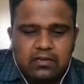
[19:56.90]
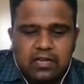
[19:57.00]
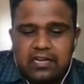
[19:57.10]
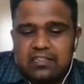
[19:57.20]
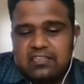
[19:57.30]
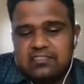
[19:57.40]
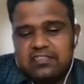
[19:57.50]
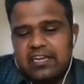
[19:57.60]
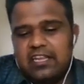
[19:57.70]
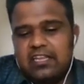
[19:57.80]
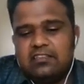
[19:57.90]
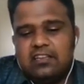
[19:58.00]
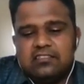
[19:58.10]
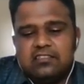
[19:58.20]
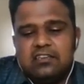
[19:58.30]
this technique
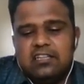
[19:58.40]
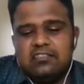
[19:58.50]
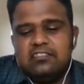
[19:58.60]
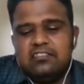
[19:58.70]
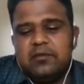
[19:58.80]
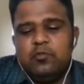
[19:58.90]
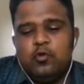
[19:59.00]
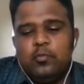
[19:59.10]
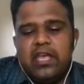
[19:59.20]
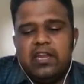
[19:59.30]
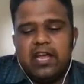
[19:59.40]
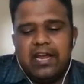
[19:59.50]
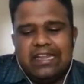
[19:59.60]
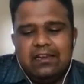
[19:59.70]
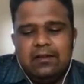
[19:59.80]
doesn't seem to be an ideal